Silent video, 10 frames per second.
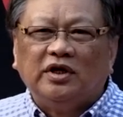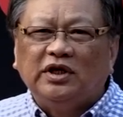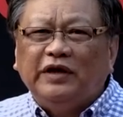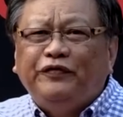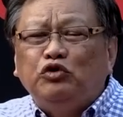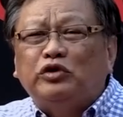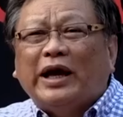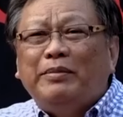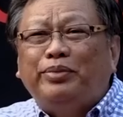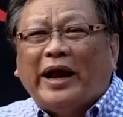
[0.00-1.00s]
If you
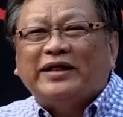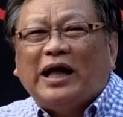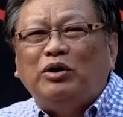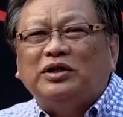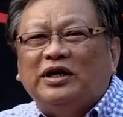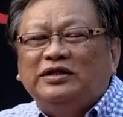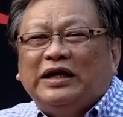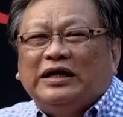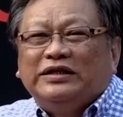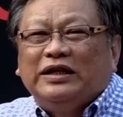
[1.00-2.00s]
can break down the
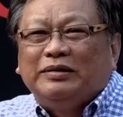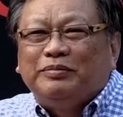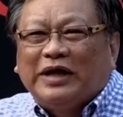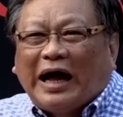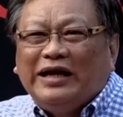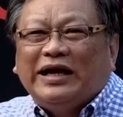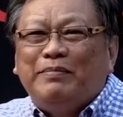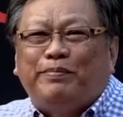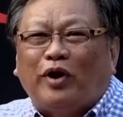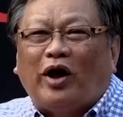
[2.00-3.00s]

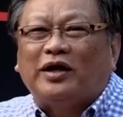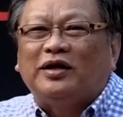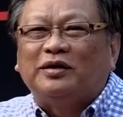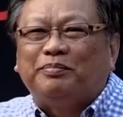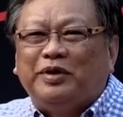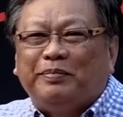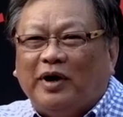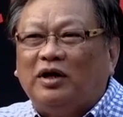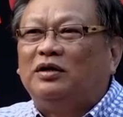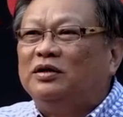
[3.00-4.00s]
unemployed
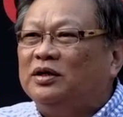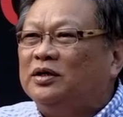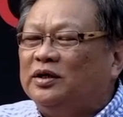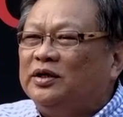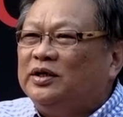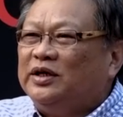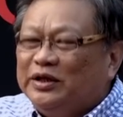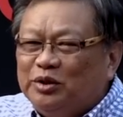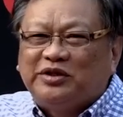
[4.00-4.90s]
people into